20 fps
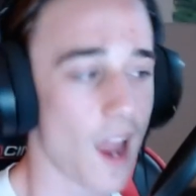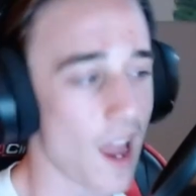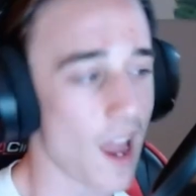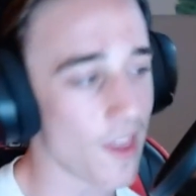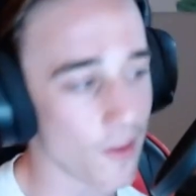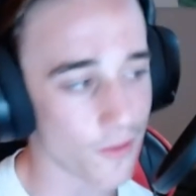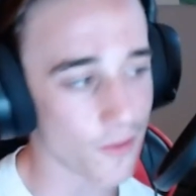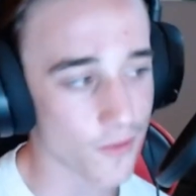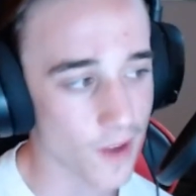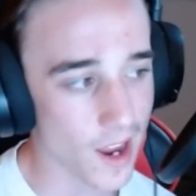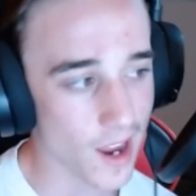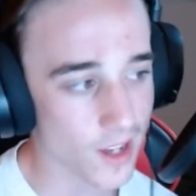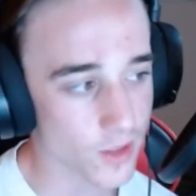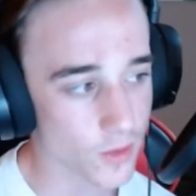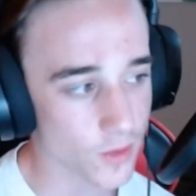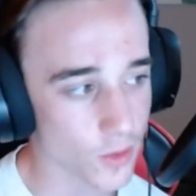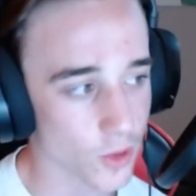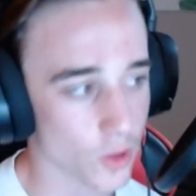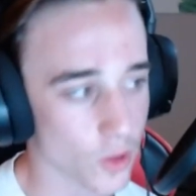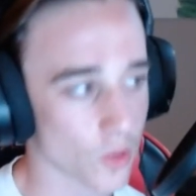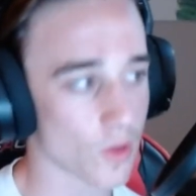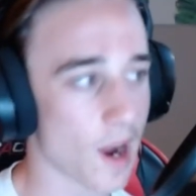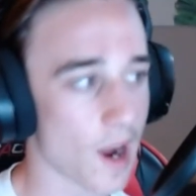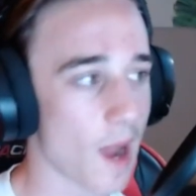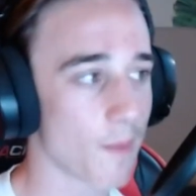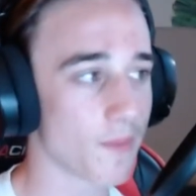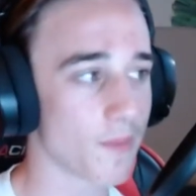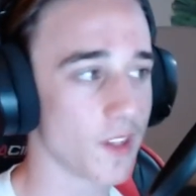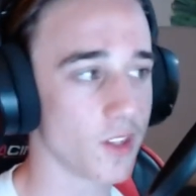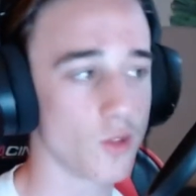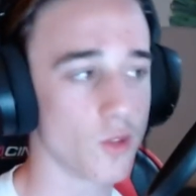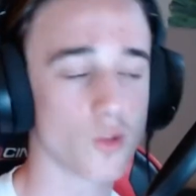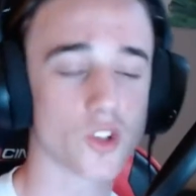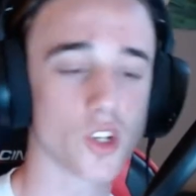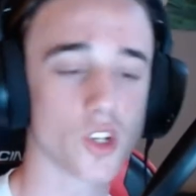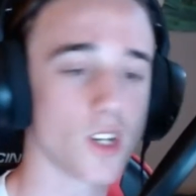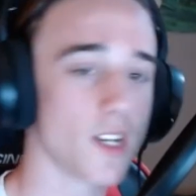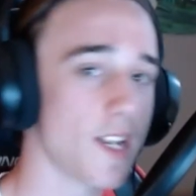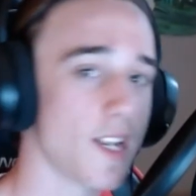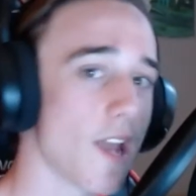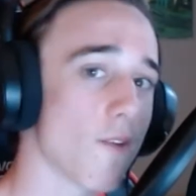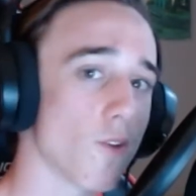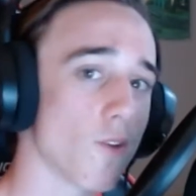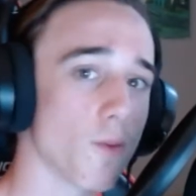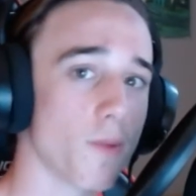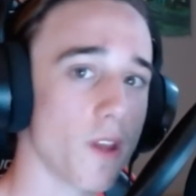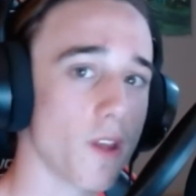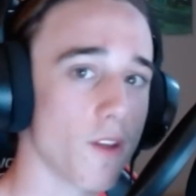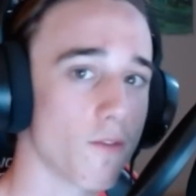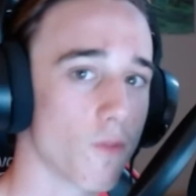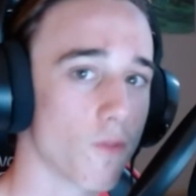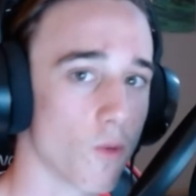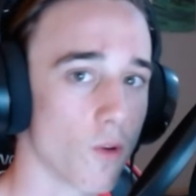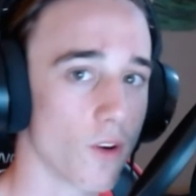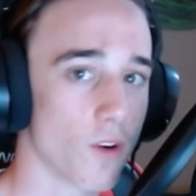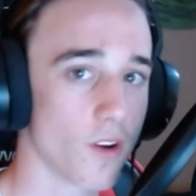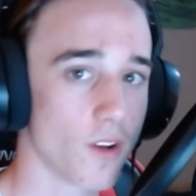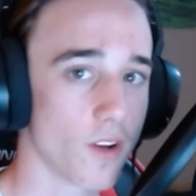and the fast food crap that you should never pay for,